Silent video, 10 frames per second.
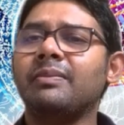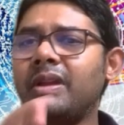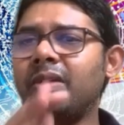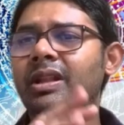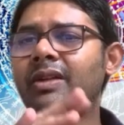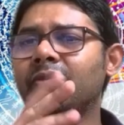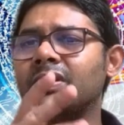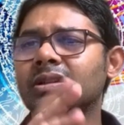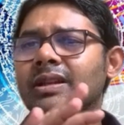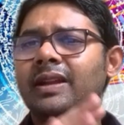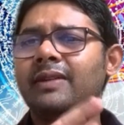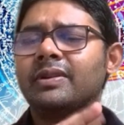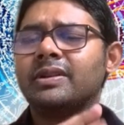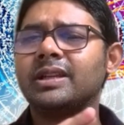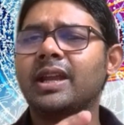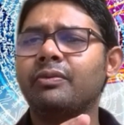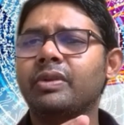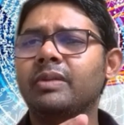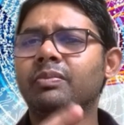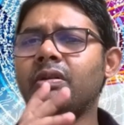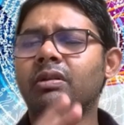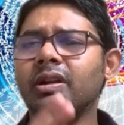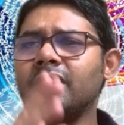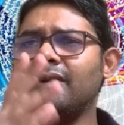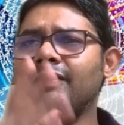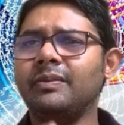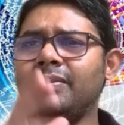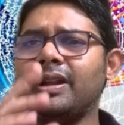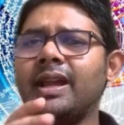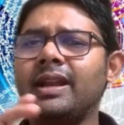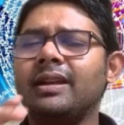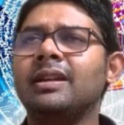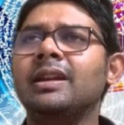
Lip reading: Maybe that was kind of a shadowy part of the plant